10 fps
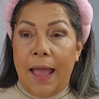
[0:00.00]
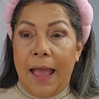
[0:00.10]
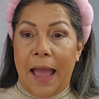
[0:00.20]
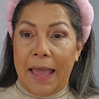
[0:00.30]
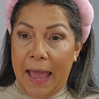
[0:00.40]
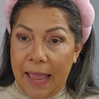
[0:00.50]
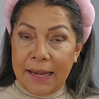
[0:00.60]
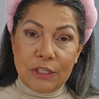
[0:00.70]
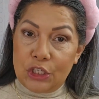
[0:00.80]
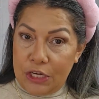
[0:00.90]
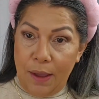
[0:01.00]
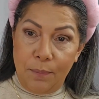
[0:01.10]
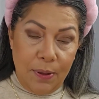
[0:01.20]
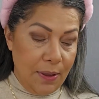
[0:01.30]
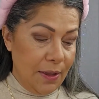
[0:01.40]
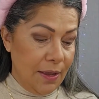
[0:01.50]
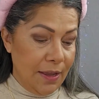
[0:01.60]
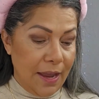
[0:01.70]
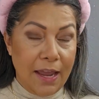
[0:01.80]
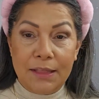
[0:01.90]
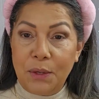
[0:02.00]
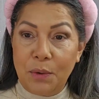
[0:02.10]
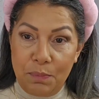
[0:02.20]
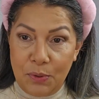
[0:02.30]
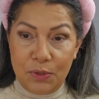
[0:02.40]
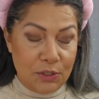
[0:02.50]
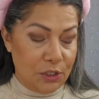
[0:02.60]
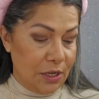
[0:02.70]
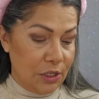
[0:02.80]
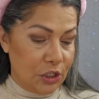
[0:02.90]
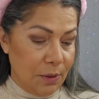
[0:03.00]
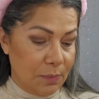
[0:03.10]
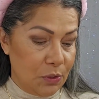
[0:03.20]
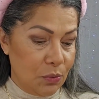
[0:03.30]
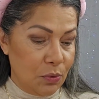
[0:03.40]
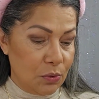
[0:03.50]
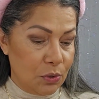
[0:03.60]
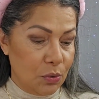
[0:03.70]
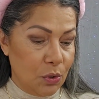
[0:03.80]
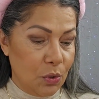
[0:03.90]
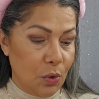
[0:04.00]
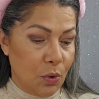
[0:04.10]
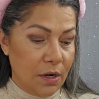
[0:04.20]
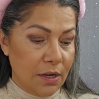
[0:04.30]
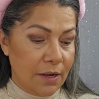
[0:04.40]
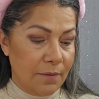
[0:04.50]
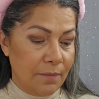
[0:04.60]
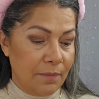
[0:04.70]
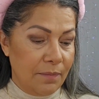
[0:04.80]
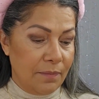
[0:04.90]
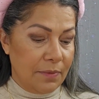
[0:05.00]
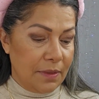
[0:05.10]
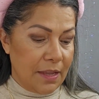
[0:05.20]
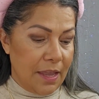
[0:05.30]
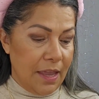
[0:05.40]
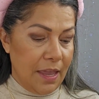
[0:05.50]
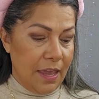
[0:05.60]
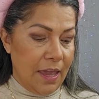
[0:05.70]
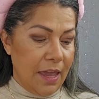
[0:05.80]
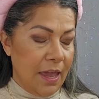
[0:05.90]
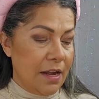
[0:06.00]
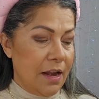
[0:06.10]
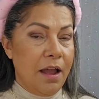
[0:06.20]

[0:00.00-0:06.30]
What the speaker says: I had it shipped. I had the computer shipped to New York, and